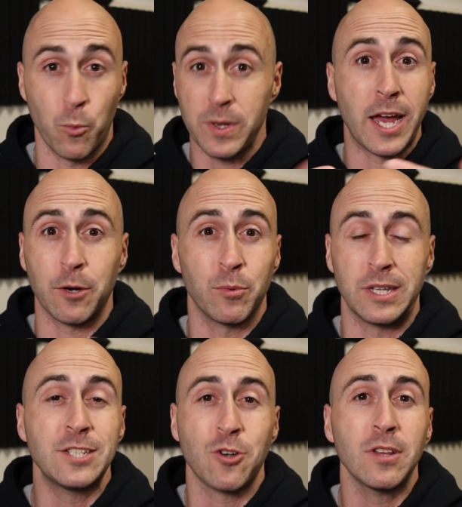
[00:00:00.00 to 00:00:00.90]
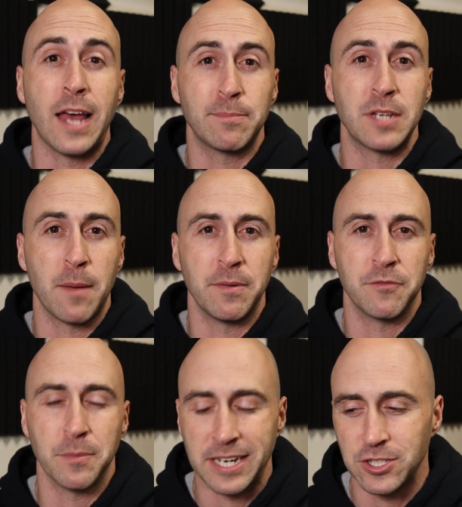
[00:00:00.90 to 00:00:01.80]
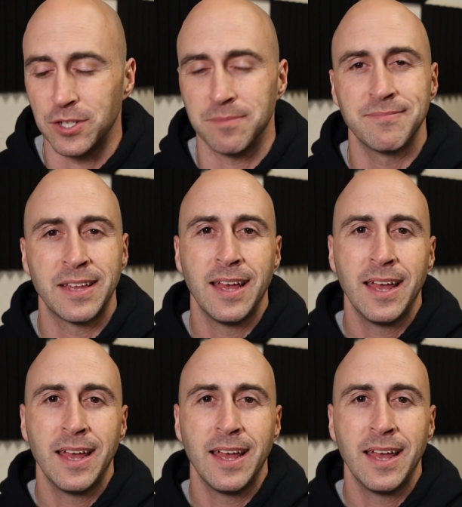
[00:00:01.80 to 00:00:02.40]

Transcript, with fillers: we gotta release our laptop information.